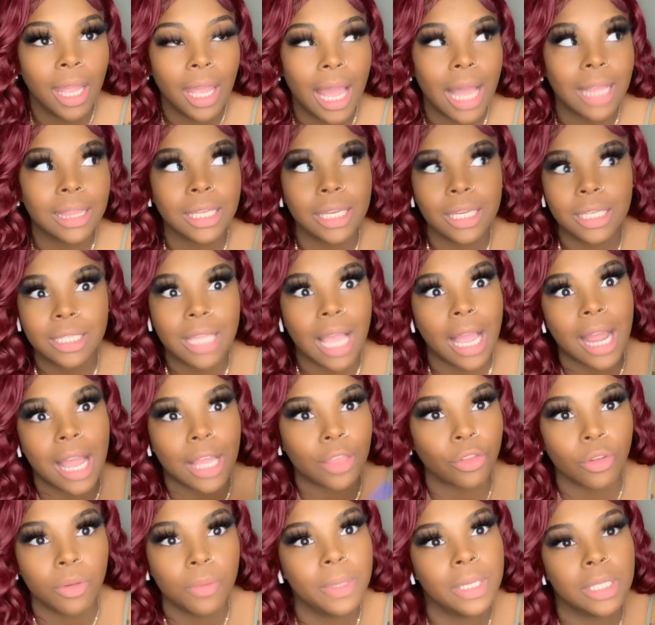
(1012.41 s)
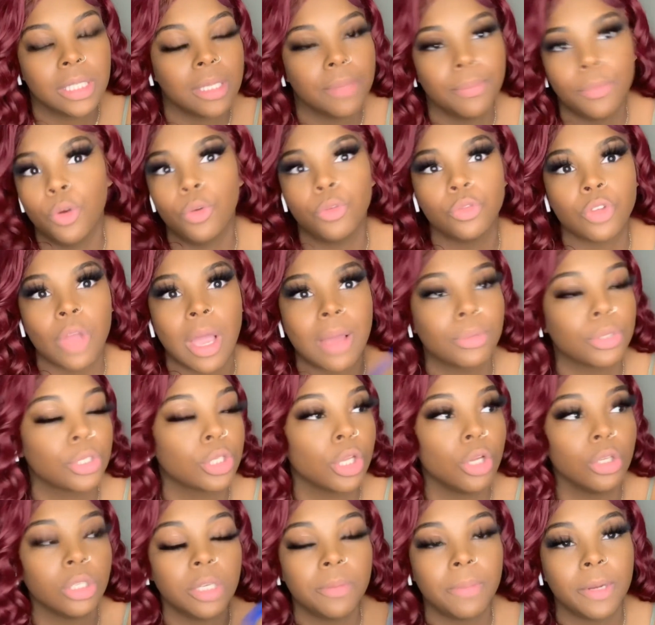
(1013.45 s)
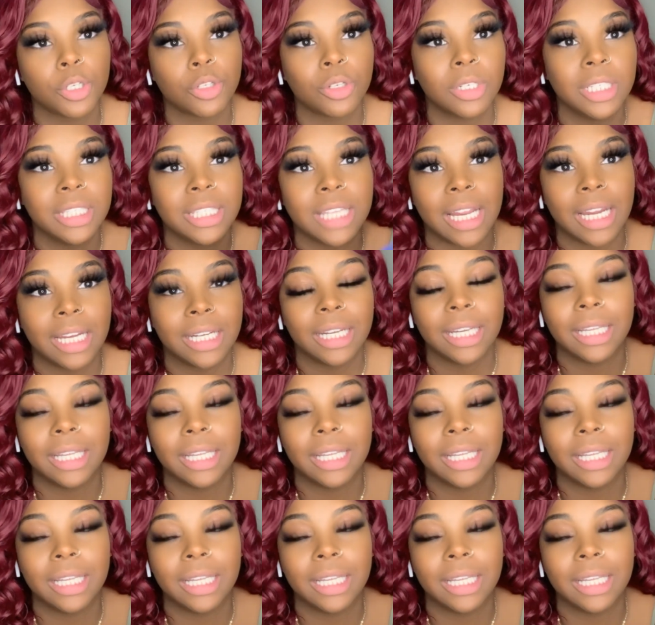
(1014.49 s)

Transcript: I think I got three weeks to move, so I'm slowly but surely taking